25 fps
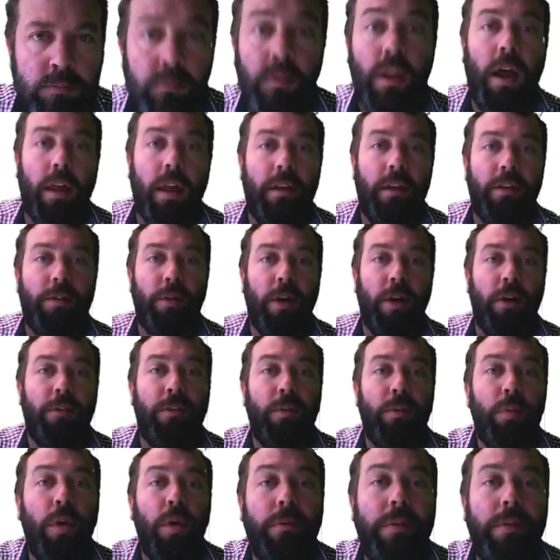Hello, you
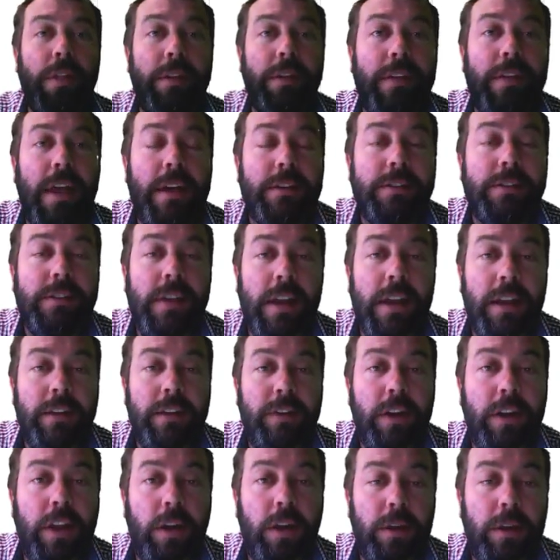12, and welcome to this, our
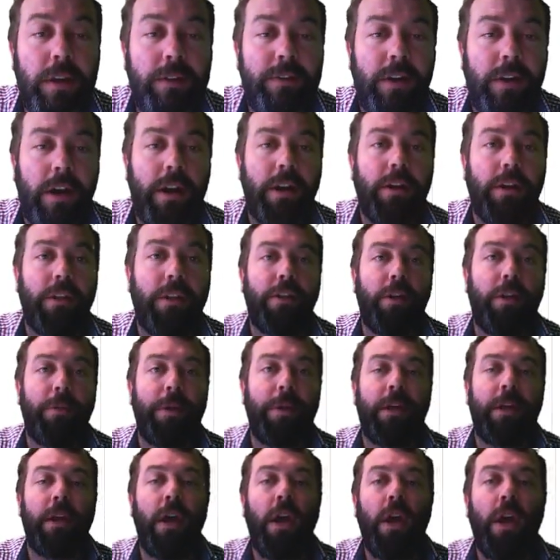second video here for our ninth
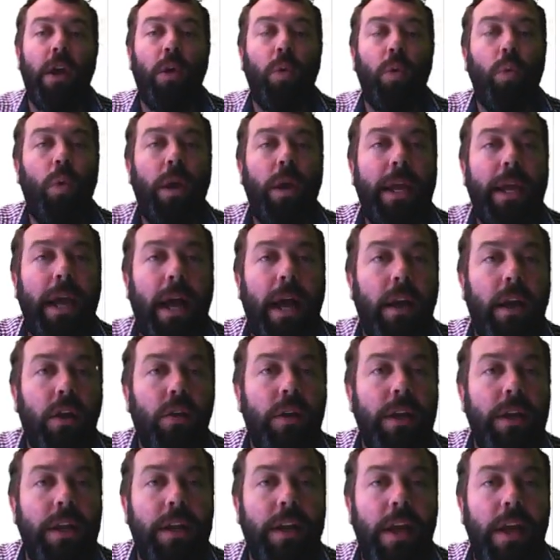topic. We are
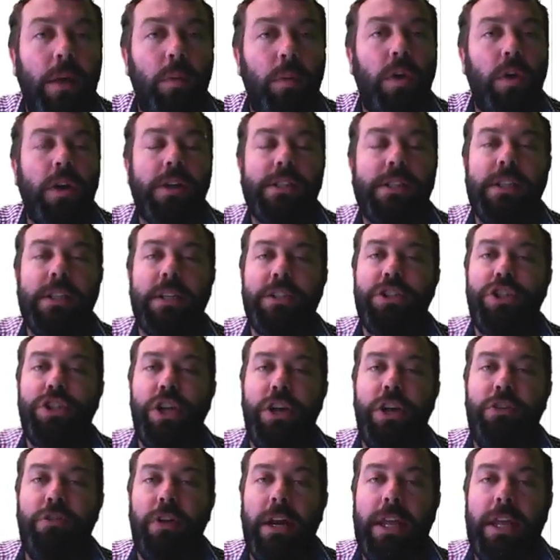looking at networks
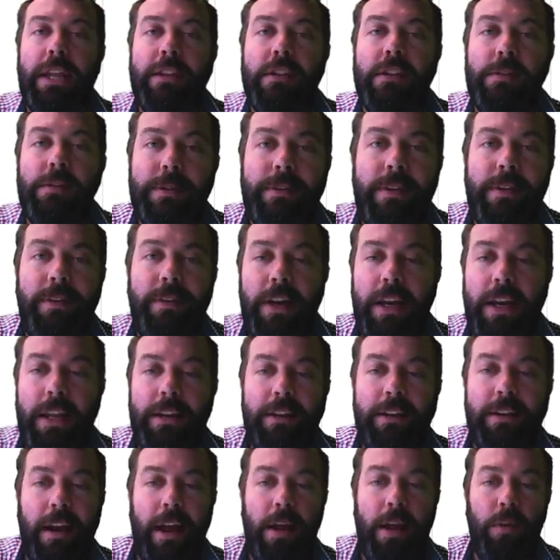generally, and
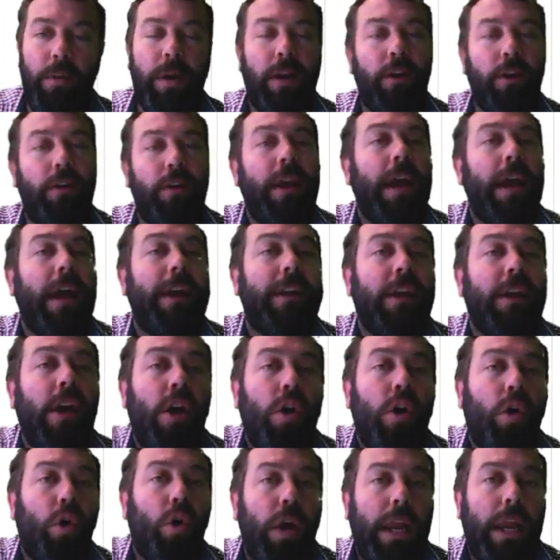specifically today we're looking at
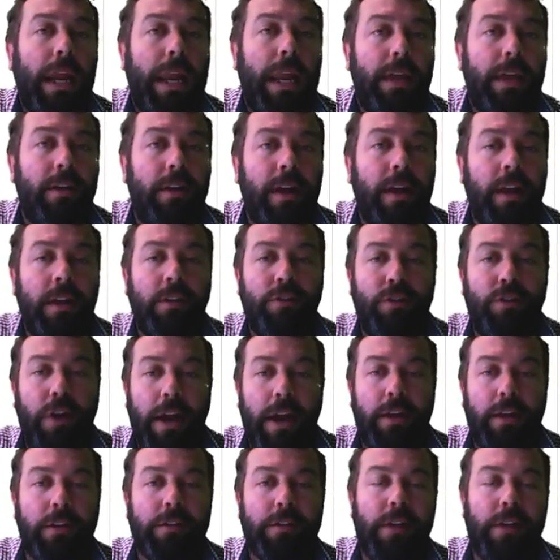Eulerian
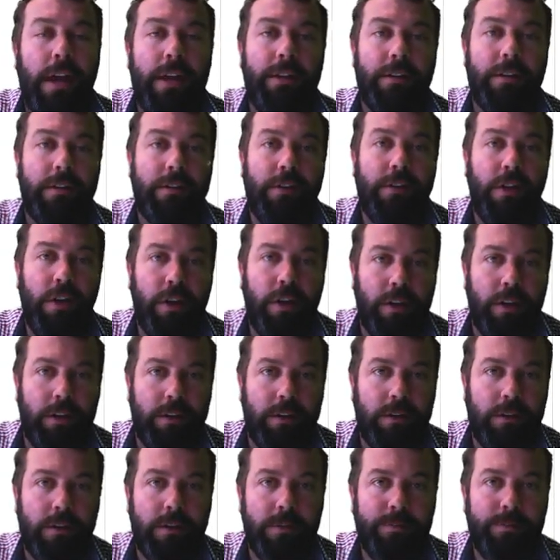trails and
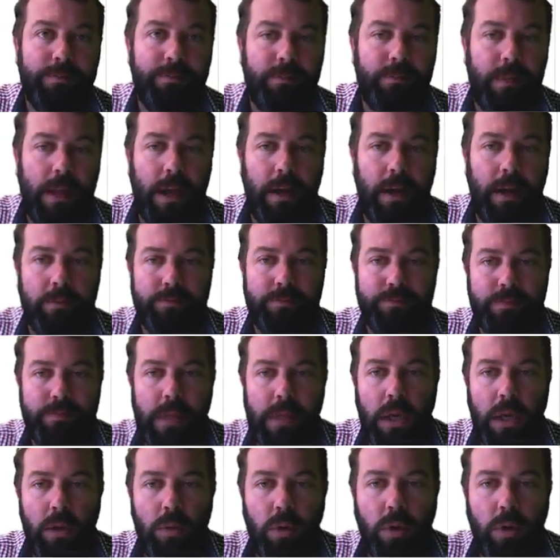circuits. Now,
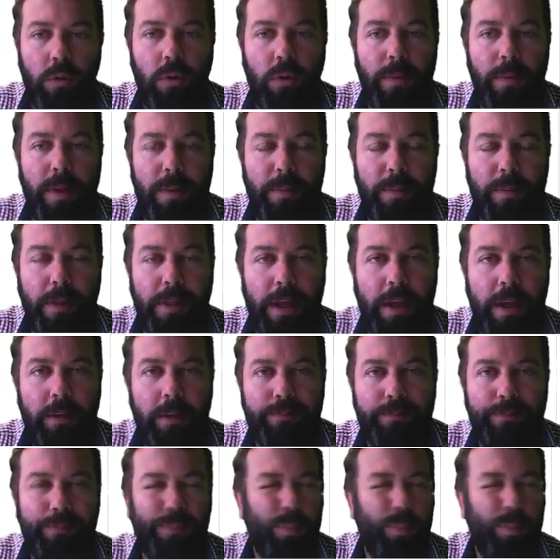what do I mean by that?
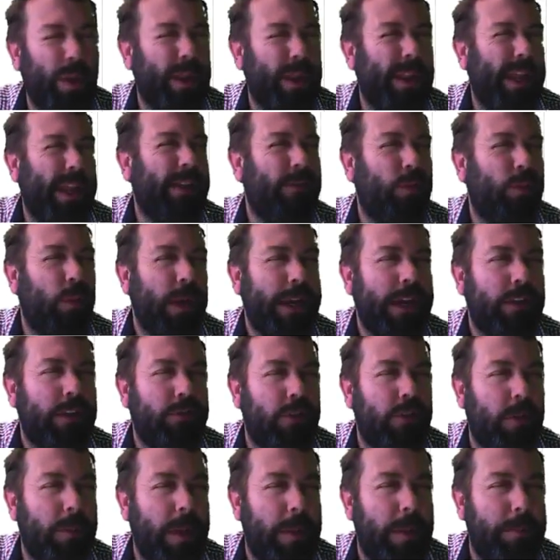Well, if we
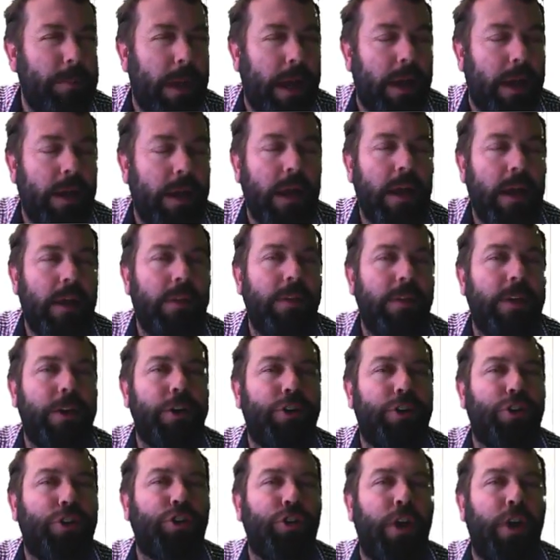can remember that
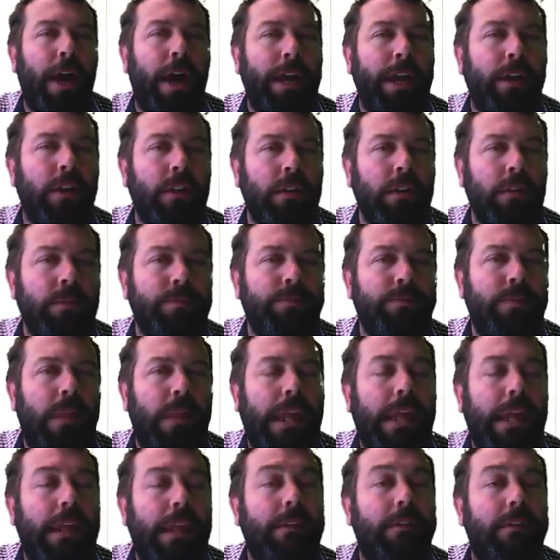a trail
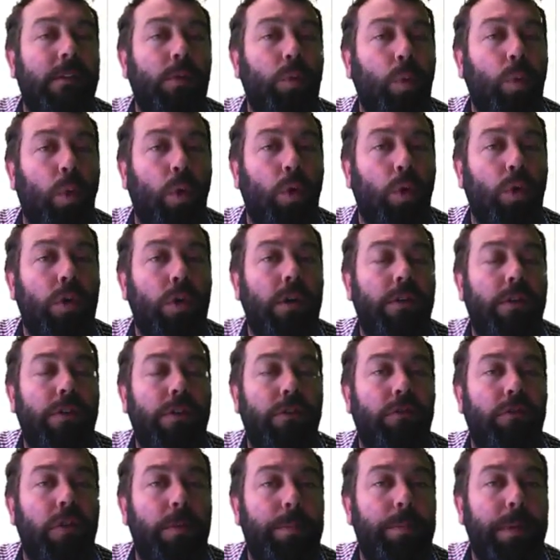is a walk
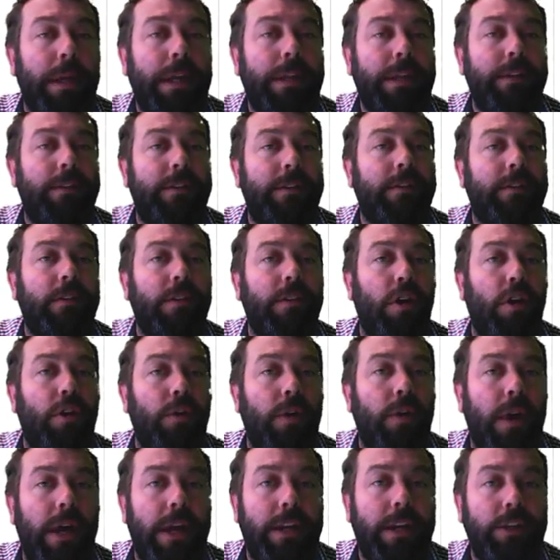that repeats
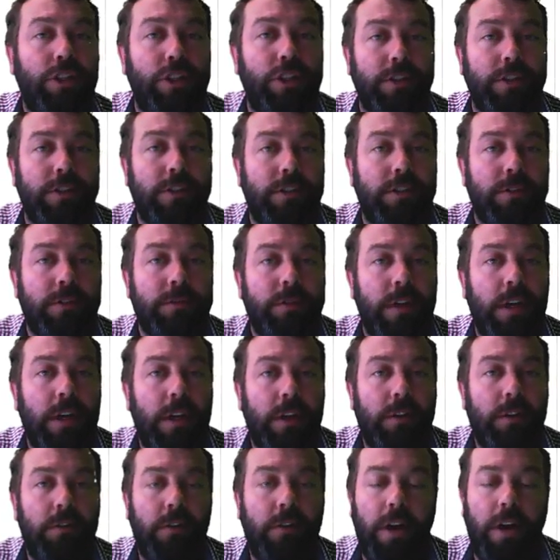no edges,
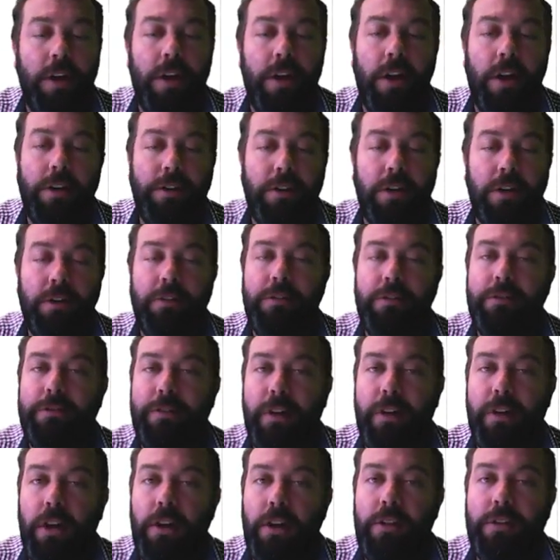right? I don't
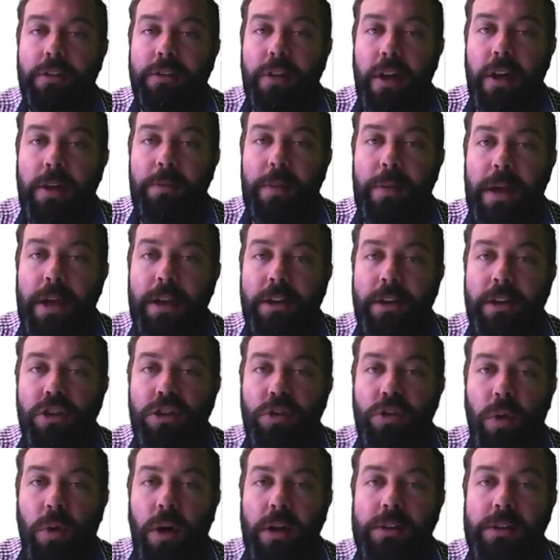follow the same
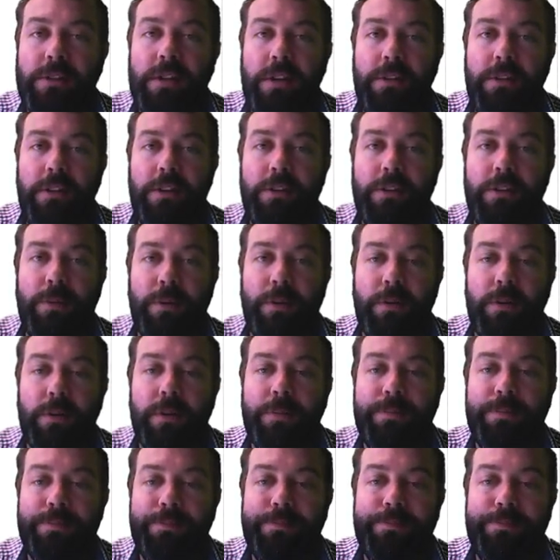edge twice in this walk.